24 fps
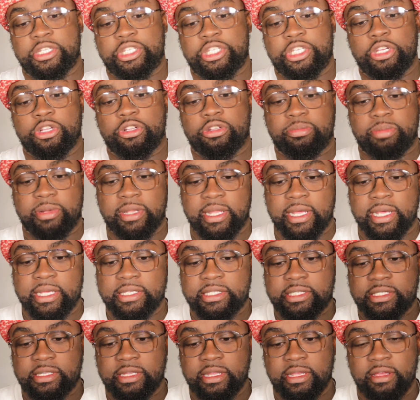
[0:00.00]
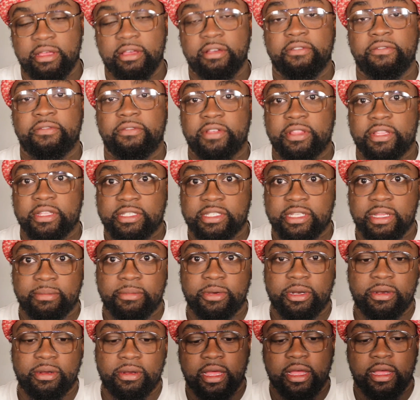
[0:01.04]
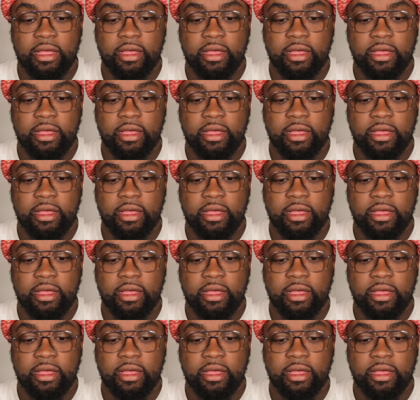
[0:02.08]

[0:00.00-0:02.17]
Shield Plus for the summer.